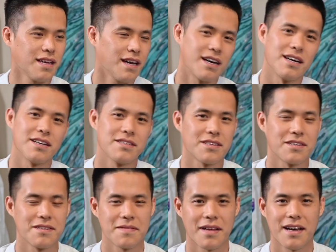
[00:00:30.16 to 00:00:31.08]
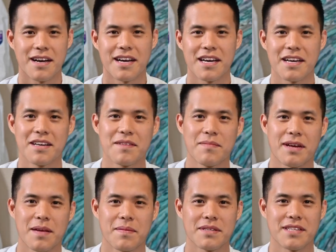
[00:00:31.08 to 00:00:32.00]
Yeah, so hi, my
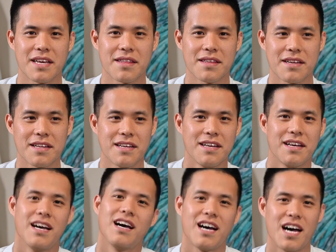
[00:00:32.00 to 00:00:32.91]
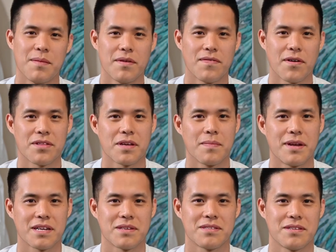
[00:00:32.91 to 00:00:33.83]
name is Nathan. I'm a fourth year
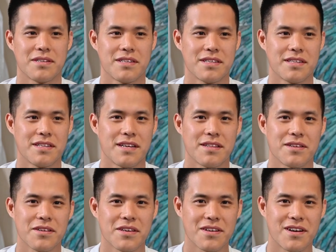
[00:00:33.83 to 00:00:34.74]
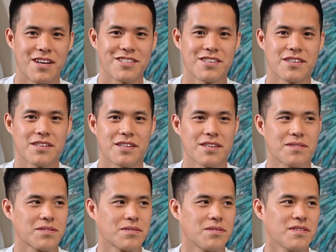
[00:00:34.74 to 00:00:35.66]
medical student at the UQ-Ochsner Clinical
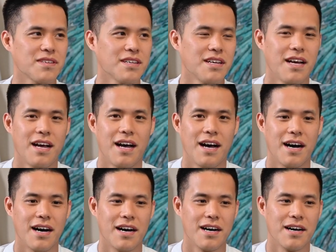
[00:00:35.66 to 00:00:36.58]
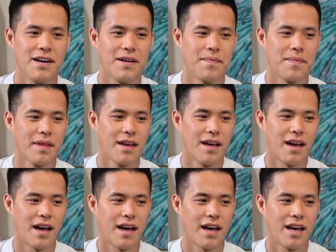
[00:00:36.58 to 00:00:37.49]
School.
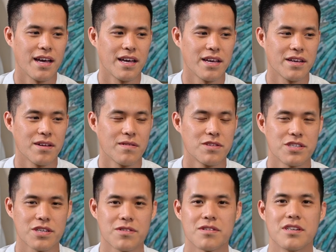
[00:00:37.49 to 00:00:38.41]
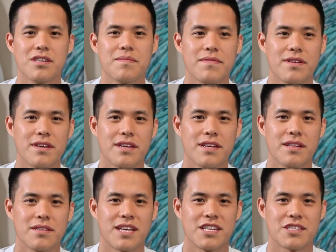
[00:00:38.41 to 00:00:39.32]
I originally grew up in
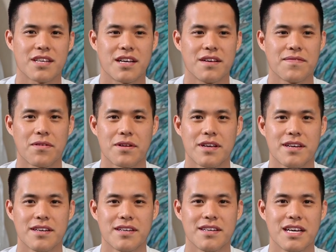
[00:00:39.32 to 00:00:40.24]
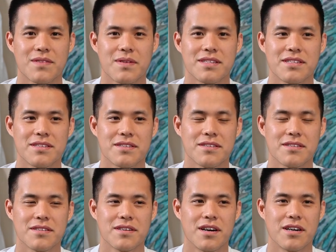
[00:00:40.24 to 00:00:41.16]
Los Angeles, California. I went
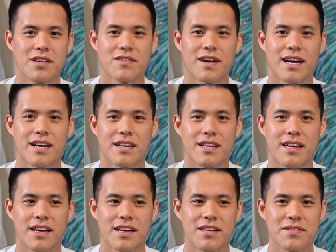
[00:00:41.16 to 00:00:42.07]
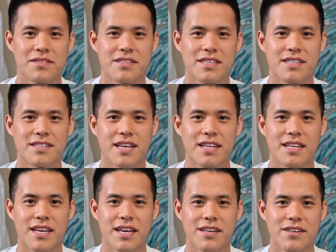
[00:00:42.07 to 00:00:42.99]
to undergrad at UC San
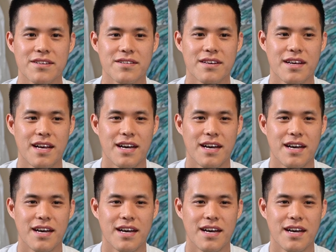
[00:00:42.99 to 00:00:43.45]
Diego.